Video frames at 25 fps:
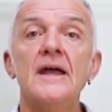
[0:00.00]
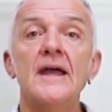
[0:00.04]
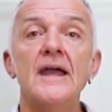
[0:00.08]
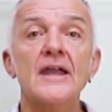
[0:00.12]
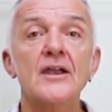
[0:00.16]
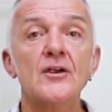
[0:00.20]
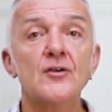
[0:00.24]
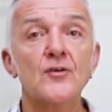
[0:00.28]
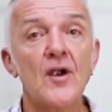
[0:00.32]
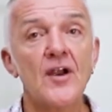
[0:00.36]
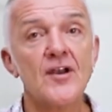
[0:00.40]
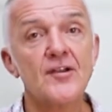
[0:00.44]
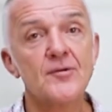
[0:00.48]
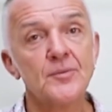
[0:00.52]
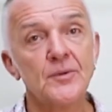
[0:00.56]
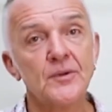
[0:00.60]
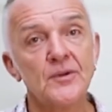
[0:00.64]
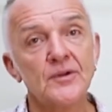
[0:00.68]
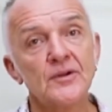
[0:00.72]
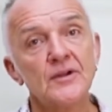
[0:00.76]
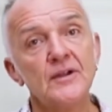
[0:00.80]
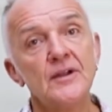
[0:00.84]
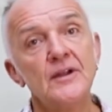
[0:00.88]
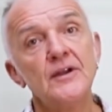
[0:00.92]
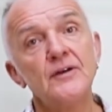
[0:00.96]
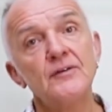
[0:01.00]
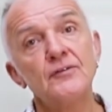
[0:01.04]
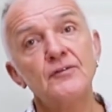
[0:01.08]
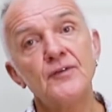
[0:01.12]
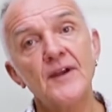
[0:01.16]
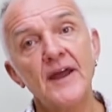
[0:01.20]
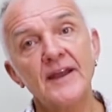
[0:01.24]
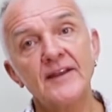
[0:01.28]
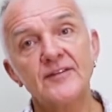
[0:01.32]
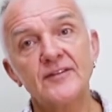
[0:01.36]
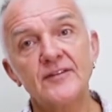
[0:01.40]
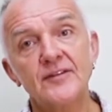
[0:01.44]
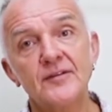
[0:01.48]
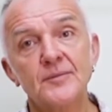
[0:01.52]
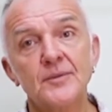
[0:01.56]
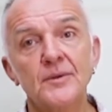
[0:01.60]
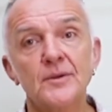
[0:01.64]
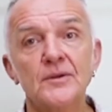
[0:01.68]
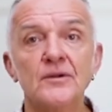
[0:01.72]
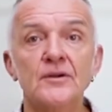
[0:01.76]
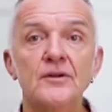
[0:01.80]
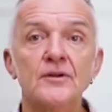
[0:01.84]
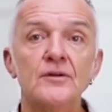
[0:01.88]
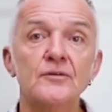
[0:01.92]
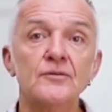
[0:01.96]
Incredible,
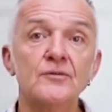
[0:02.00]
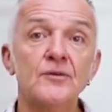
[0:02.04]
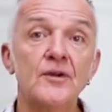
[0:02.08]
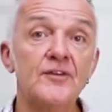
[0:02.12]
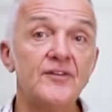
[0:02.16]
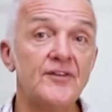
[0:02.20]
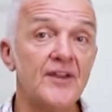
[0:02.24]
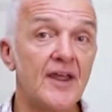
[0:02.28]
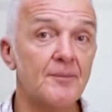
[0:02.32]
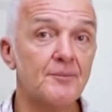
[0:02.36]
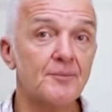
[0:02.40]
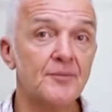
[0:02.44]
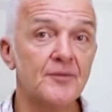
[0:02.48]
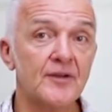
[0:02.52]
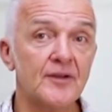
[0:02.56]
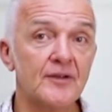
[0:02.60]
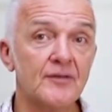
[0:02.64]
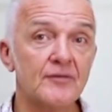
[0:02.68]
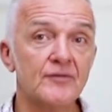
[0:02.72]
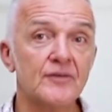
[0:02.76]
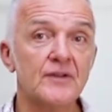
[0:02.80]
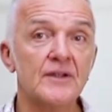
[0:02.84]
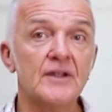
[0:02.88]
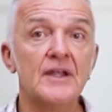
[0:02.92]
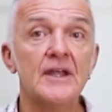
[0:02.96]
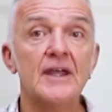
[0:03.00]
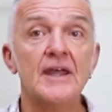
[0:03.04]
flexible, receptive,